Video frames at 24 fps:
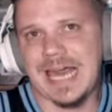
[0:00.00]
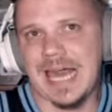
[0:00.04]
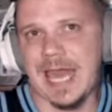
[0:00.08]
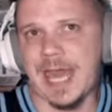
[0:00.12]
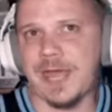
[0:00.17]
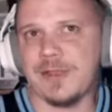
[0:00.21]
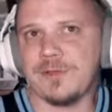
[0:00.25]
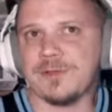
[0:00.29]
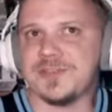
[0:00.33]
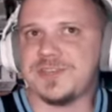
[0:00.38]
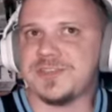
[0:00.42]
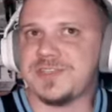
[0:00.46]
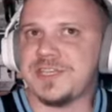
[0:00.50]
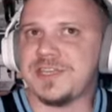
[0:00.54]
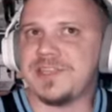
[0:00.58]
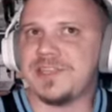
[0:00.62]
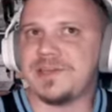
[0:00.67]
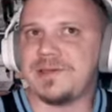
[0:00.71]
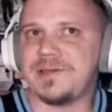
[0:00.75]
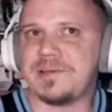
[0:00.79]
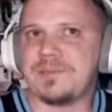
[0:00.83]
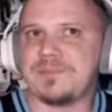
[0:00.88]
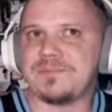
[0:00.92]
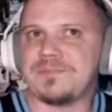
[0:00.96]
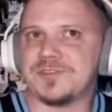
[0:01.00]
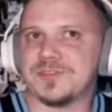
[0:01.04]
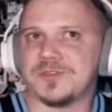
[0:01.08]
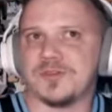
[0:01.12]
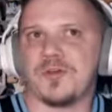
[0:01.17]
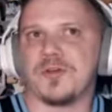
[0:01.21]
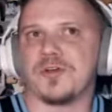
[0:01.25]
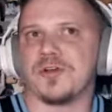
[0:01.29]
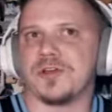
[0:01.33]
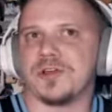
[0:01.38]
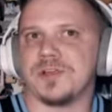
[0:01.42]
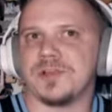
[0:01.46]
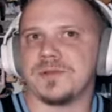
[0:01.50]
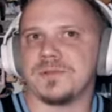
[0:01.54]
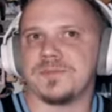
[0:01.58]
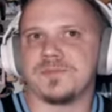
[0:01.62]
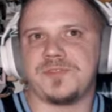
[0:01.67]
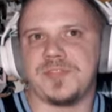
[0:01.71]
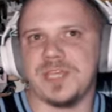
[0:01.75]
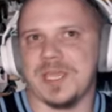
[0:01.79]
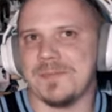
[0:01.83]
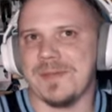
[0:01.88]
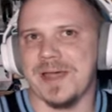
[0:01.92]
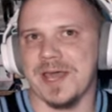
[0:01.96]
I don't see them scoring
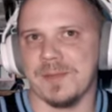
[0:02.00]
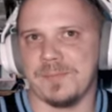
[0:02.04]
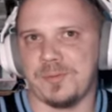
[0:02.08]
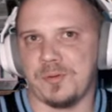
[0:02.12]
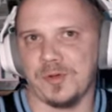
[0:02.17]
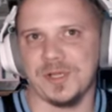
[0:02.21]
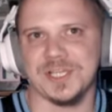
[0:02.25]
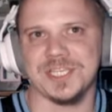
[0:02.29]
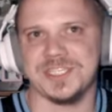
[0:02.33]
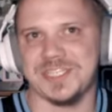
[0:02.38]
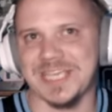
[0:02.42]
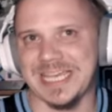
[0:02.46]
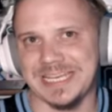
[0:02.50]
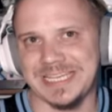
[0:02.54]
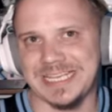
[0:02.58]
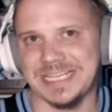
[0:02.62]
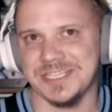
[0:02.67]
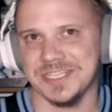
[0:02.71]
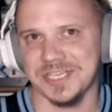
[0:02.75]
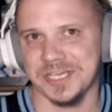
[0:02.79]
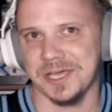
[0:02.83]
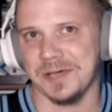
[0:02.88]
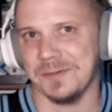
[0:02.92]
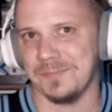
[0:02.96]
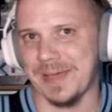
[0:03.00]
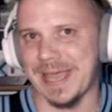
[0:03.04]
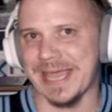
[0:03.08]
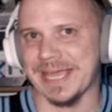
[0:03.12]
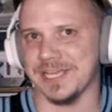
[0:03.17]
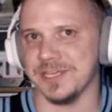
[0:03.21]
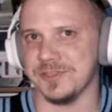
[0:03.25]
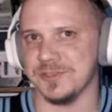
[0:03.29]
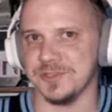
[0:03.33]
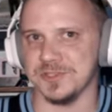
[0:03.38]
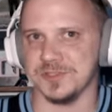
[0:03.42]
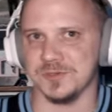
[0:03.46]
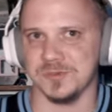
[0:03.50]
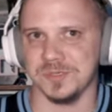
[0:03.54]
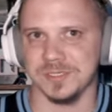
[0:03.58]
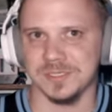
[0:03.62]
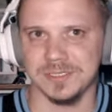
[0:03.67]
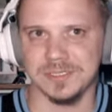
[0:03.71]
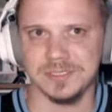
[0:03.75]
the amount of points they need to come back in this one.